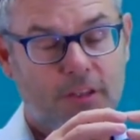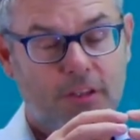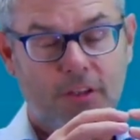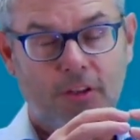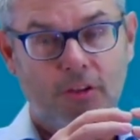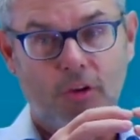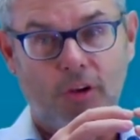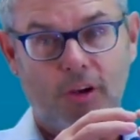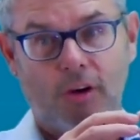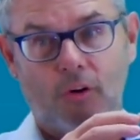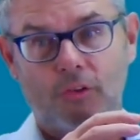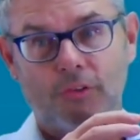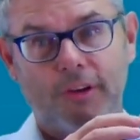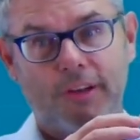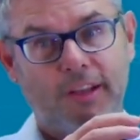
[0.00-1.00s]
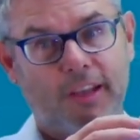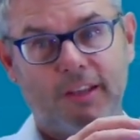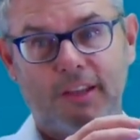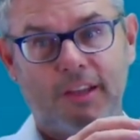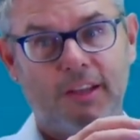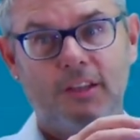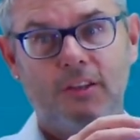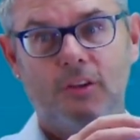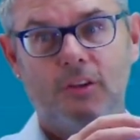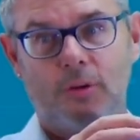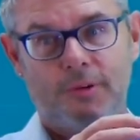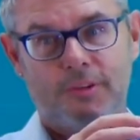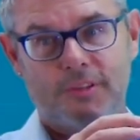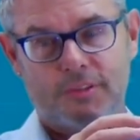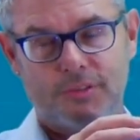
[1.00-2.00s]
you are already getting
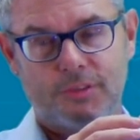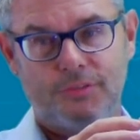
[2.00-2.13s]
enormous